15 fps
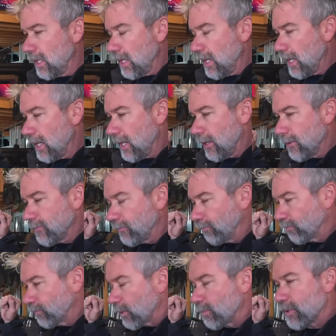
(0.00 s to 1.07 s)
and
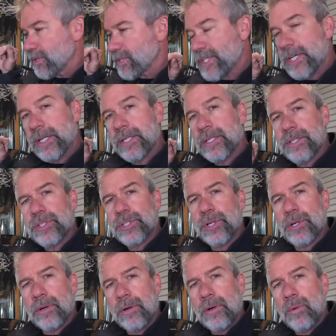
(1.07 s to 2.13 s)
proceeded to
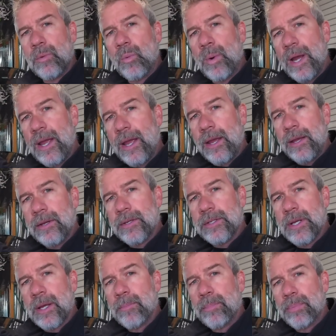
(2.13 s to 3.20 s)
turn away
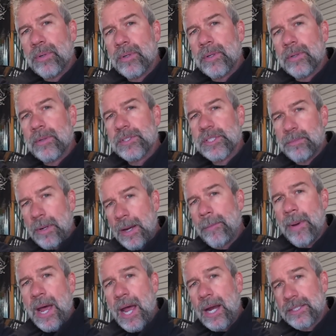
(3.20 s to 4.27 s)
and put to my
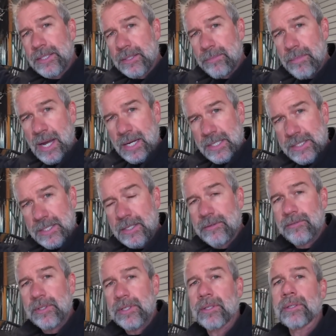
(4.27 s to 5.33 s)
back, to the back side
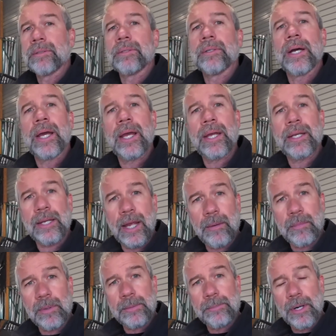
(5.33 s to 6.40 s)
of the vehicle, and
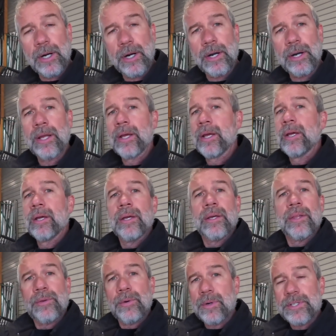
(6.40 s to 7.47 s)
gave me the bird,
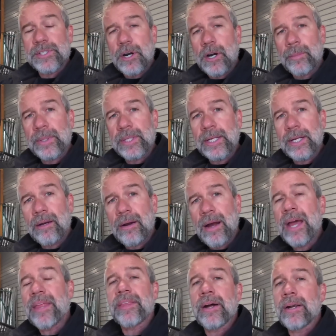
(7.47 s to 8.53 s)
threw his arm in the air.
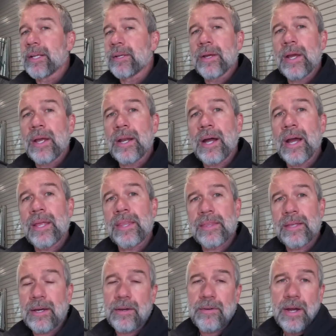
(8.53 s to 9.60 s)
I thought
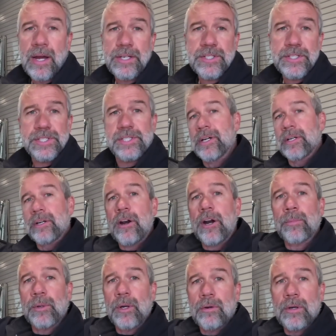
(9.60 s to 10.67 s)
I just saw an
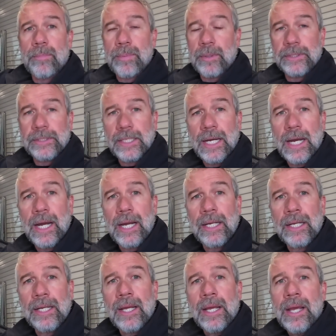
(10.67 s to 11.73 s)
arm go up on the
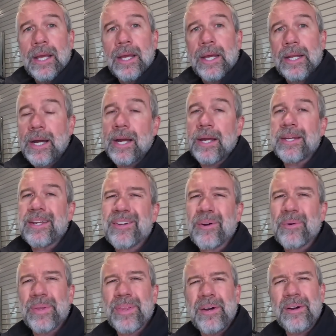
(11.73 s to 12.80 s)
guy, and I, you
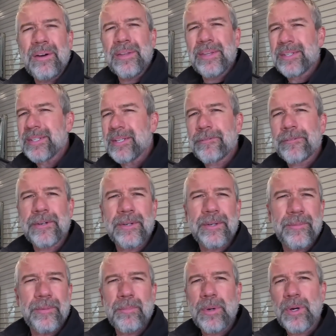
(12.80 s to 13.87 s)
know, with all the
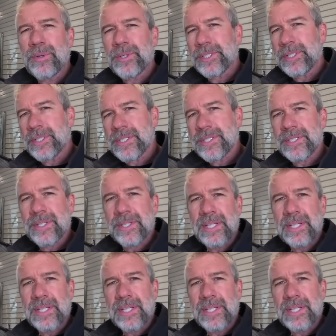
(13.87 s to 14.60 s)
different emotions and